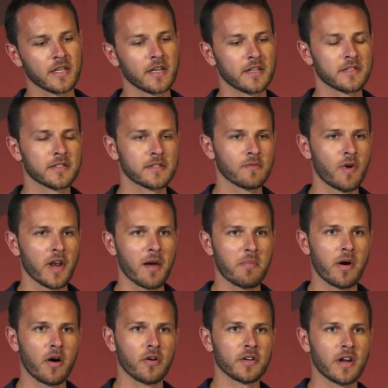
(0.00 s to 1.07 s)
It's one
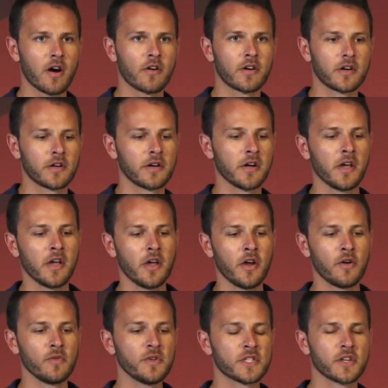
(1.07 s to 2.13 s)
about our
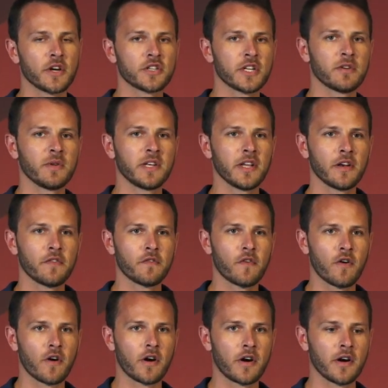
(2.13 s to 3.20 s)
research that we did
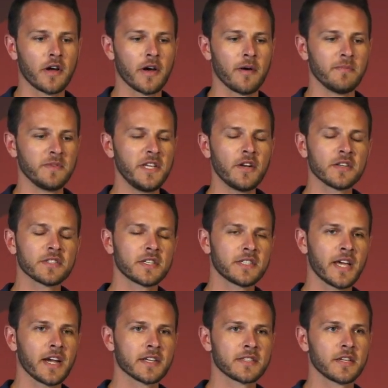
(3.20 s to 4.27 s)
for um, DDoS
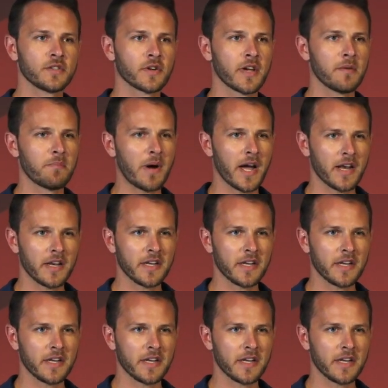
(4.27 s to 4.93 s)
attacks that you can buy in the